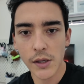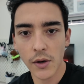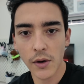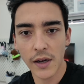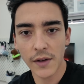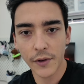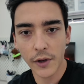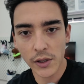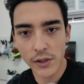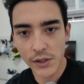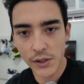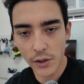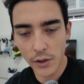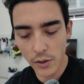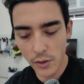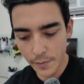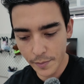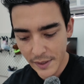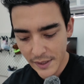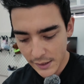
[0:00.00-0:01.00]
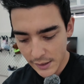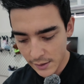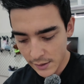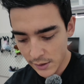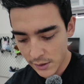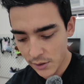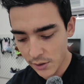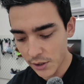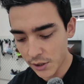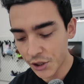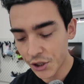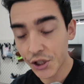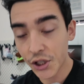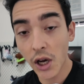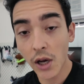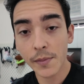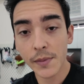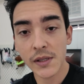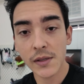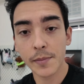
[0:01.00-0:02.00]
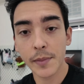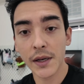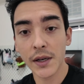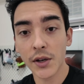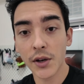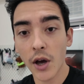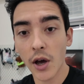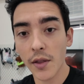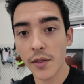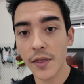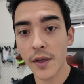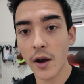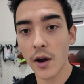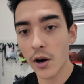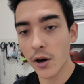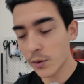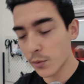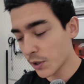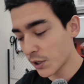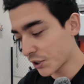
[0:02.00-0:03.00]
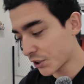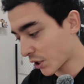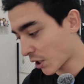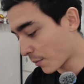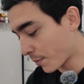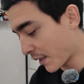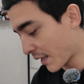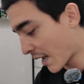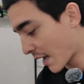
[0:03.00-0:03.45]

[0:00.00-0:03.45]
So I've also been to the shops, but not the hardware shop